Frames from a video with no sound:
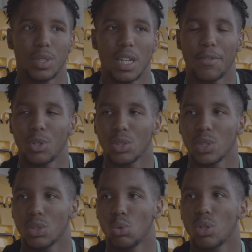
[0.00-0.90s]
everyone's
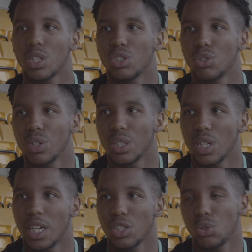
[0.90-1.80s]
always talking to you and
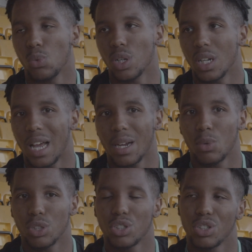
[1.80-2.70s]
telling you what
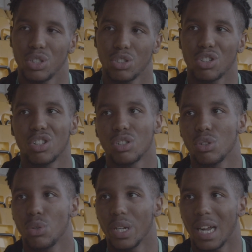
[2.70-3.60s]
you should and shouldn't
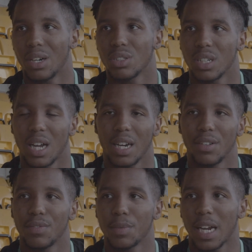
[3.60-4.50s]
do and how to kind
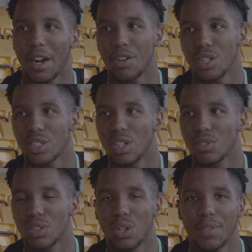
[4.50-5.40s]
of carry
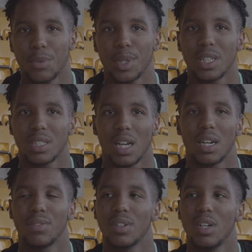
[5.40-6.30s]
yourself. So everybody's
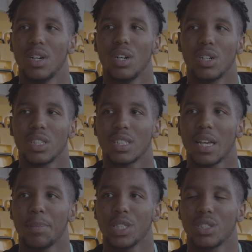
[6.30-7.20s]
kind of on the
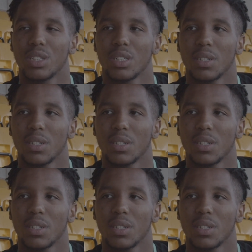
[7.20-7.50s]
same mission.